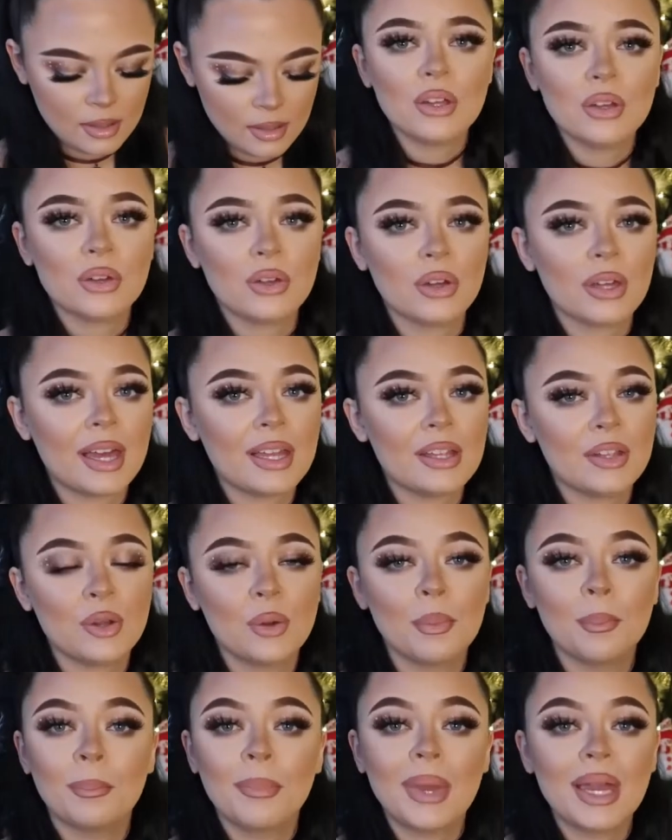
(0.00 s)
You could get
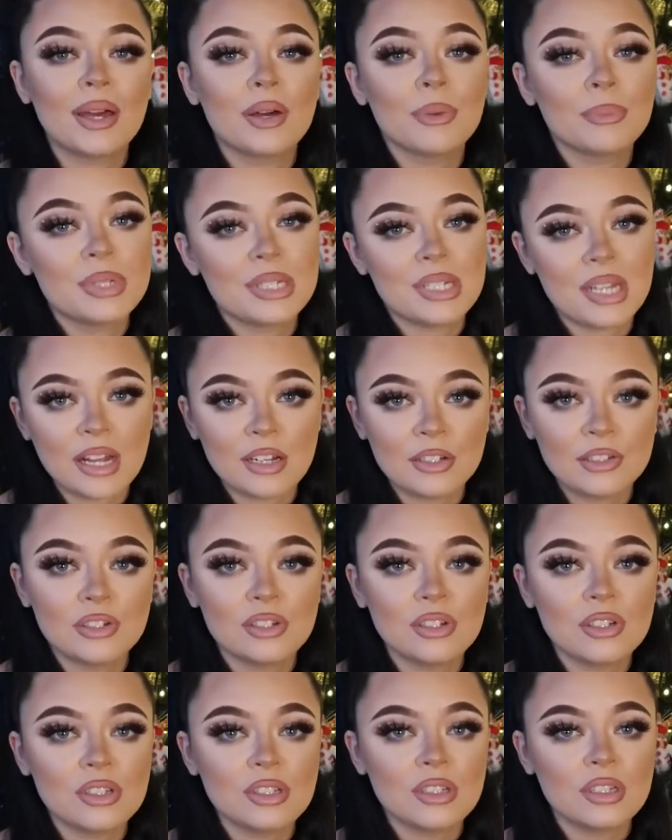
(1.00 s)
them makeup
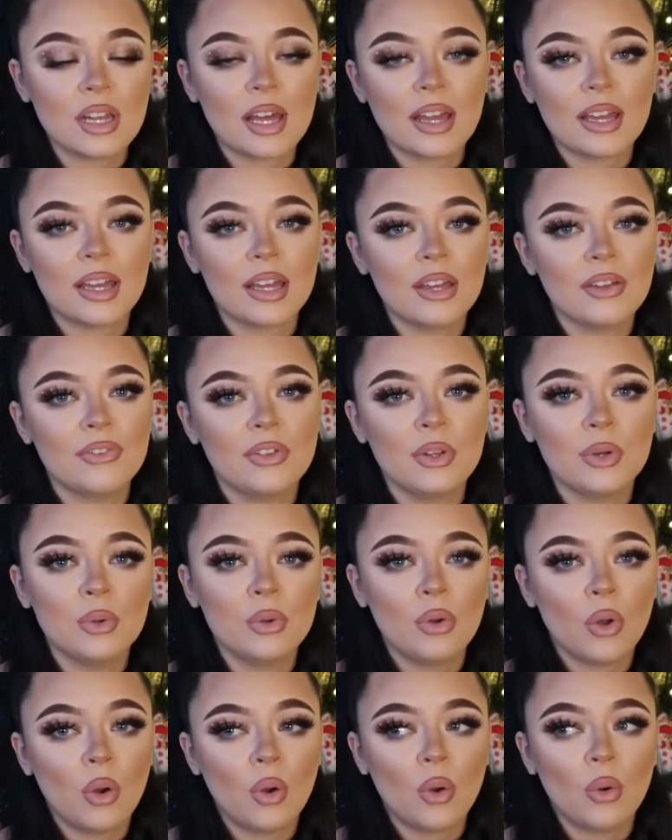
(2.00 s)
essentials. Like, if you
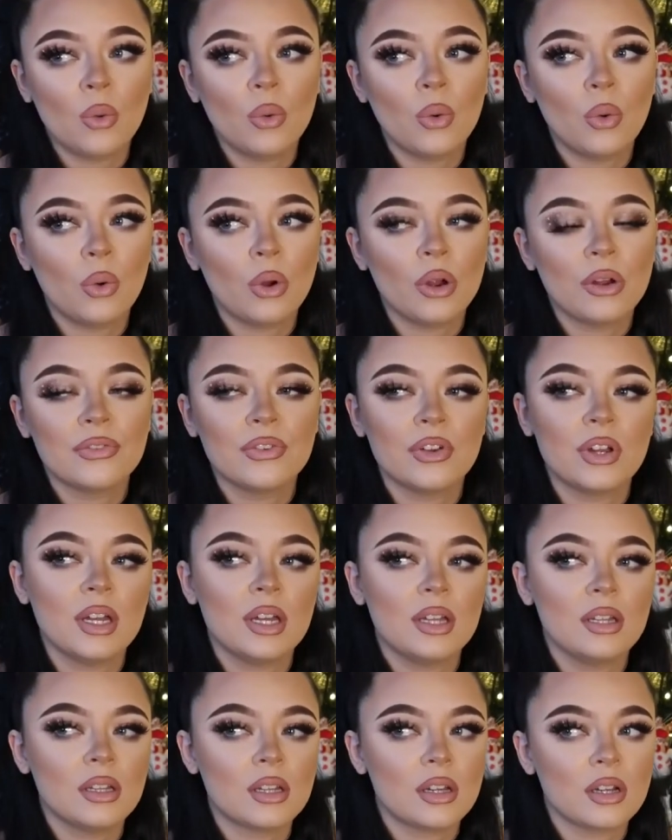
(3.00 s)
know, or if you're
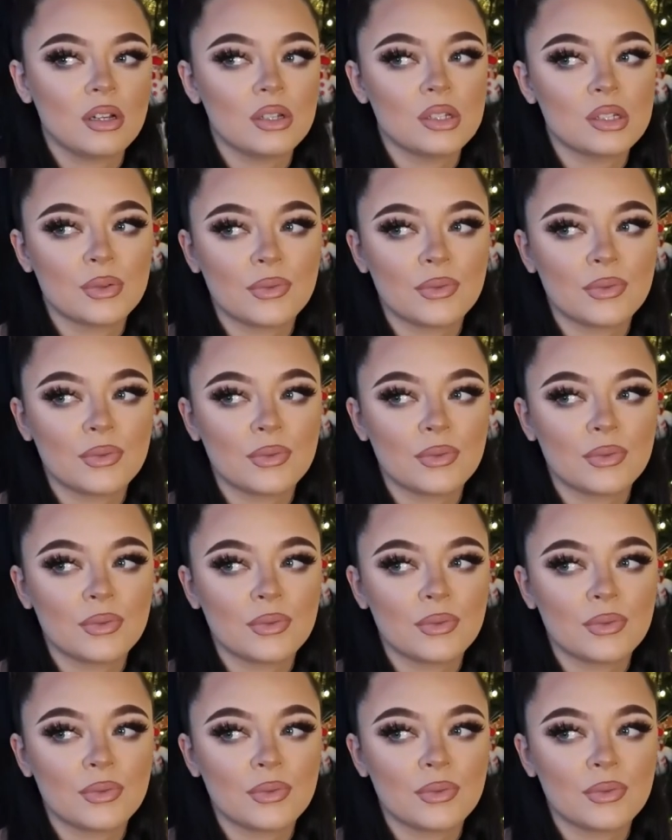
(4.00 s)
in the girl's